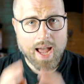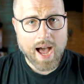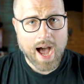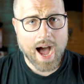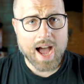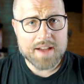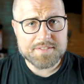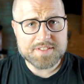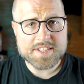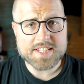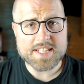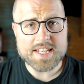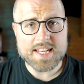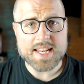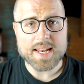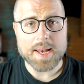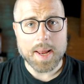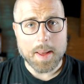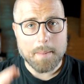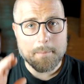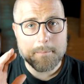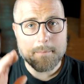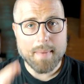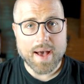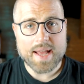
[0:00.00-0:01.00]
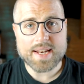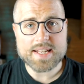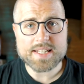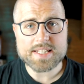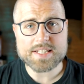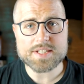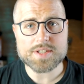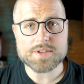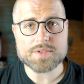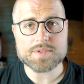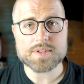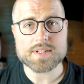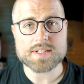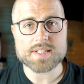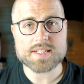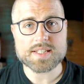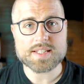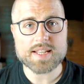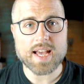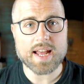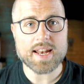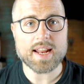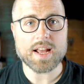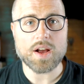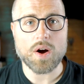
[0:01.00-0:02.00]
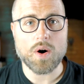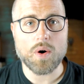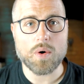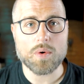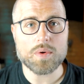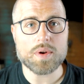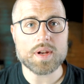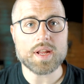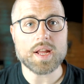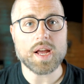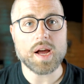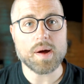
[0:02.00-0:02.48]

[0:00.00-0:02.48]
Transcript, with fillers: I've seen many students getting only